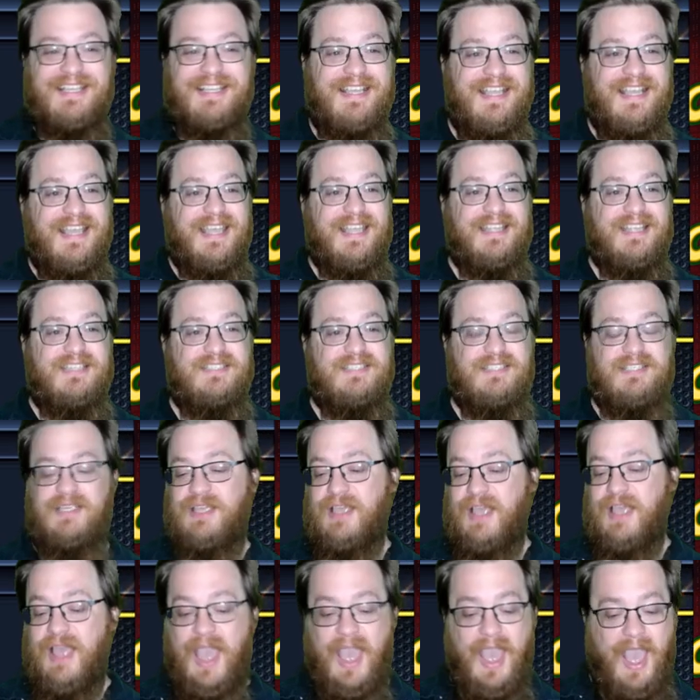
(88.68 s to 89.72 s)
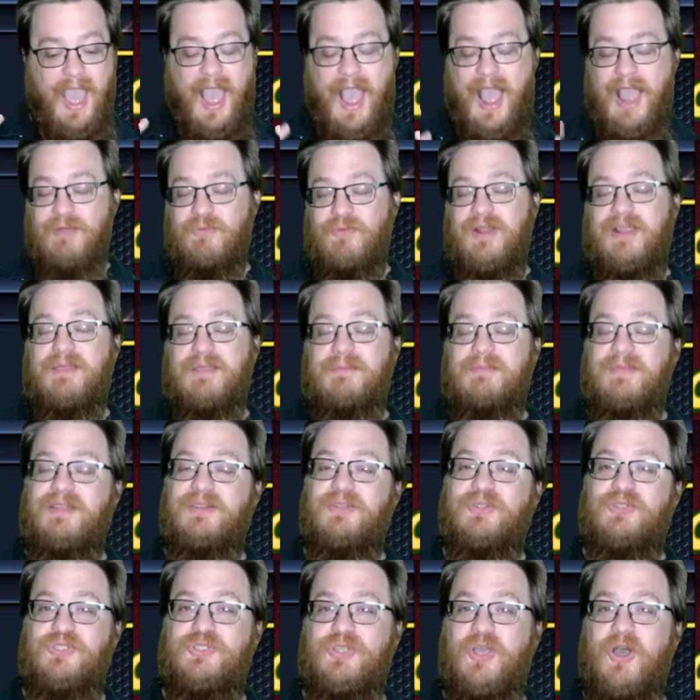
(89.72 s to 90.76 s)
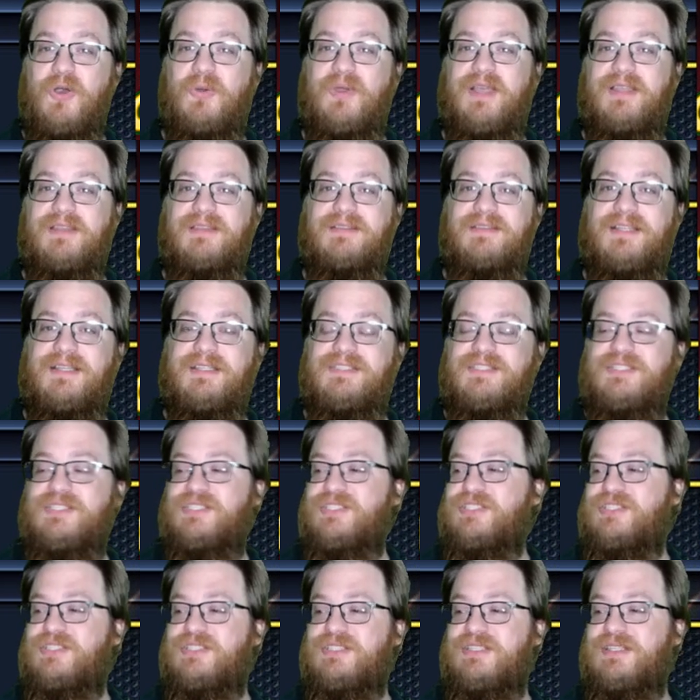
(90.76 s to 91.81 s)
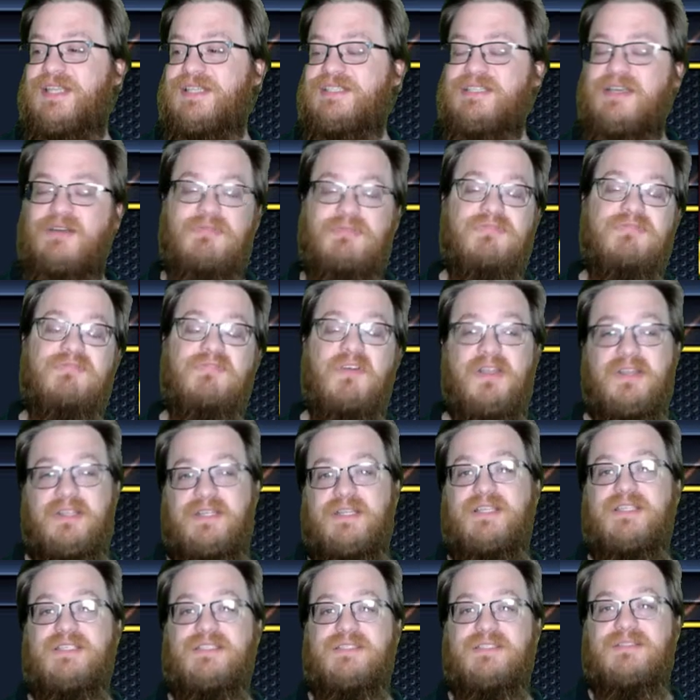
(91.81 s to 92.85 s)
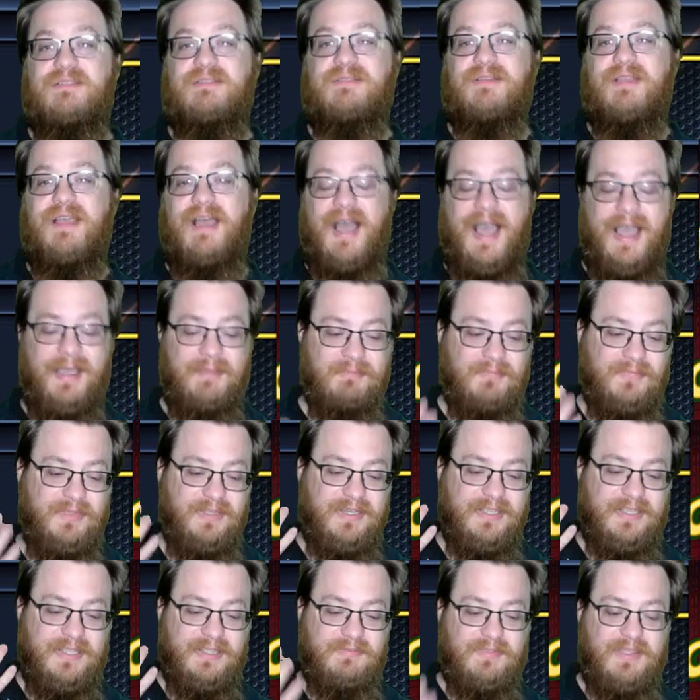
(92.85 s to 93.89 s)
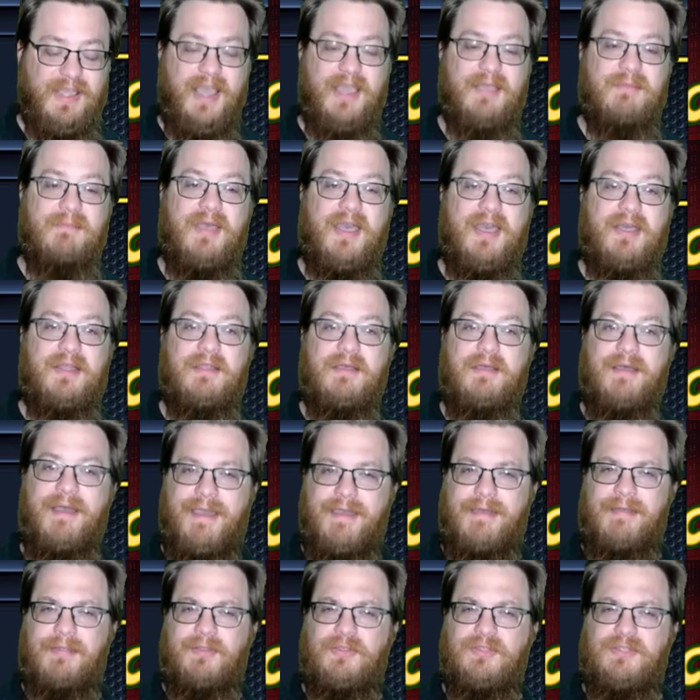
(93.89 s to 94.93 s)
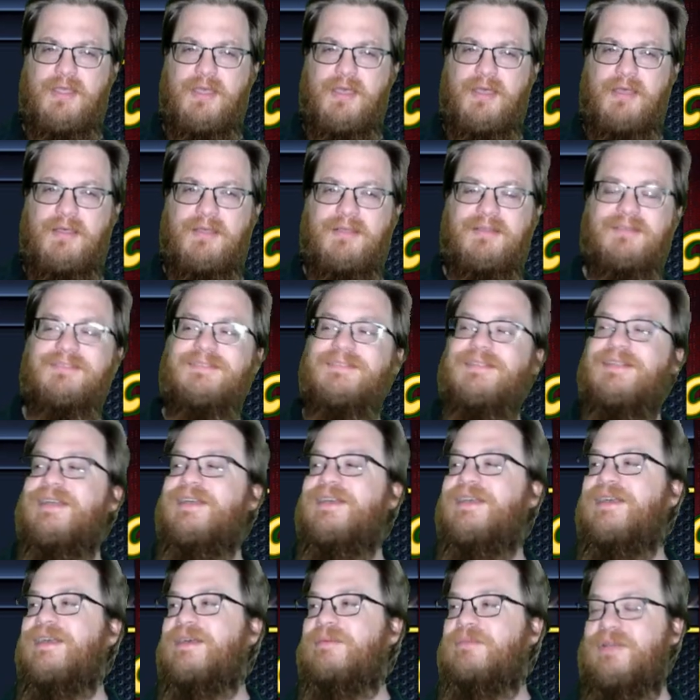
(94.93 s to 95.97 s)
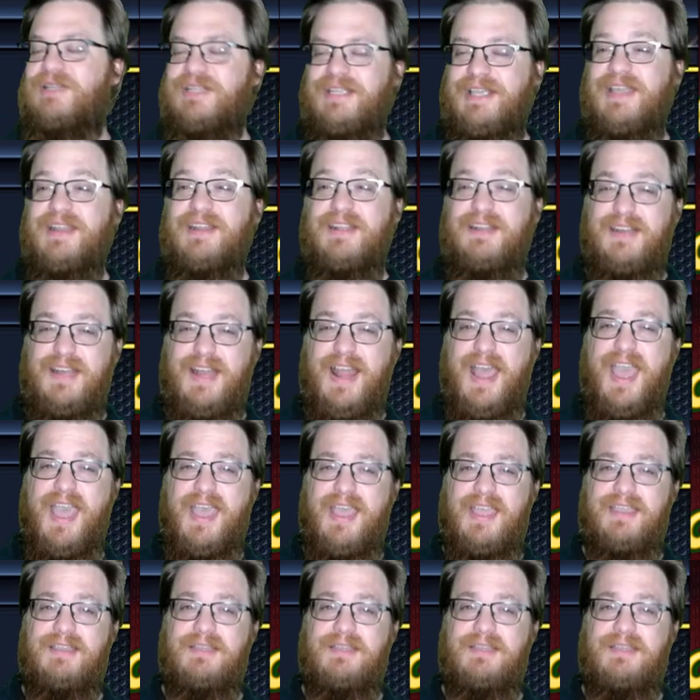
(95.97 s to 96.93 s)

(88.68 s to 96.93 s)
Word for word: it's, I recommend the show. It's just, that's how fun it is. I'm going to give Kite-Man Hell Yeah. I'm going to get it an A.